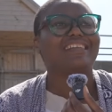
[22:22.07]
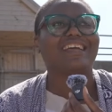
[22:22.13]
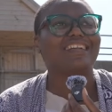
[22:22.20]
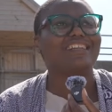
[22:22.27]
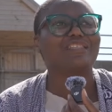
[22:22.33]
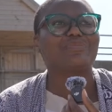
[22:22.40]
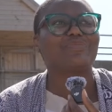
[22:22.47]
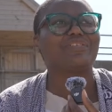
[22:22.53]

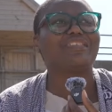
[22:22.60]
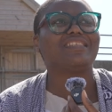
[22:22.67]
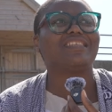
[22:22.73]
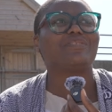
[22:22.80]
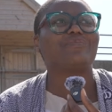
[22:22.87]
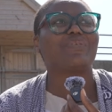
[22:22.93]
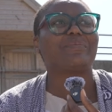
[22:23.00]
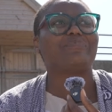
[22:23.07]
that is what he
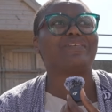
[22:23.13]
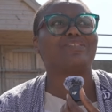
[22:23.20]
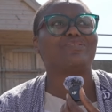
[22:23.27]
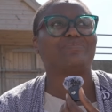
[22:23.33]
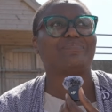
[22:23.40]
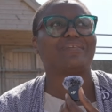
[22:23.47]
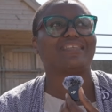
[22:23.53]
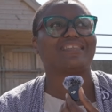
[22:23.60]
didn't want me
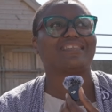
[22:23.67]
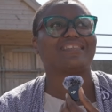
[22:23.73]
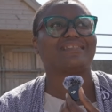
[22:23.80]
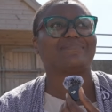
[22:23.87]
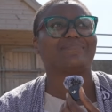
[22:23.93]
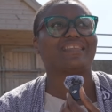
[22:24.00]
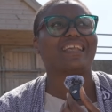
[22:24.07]
to miss.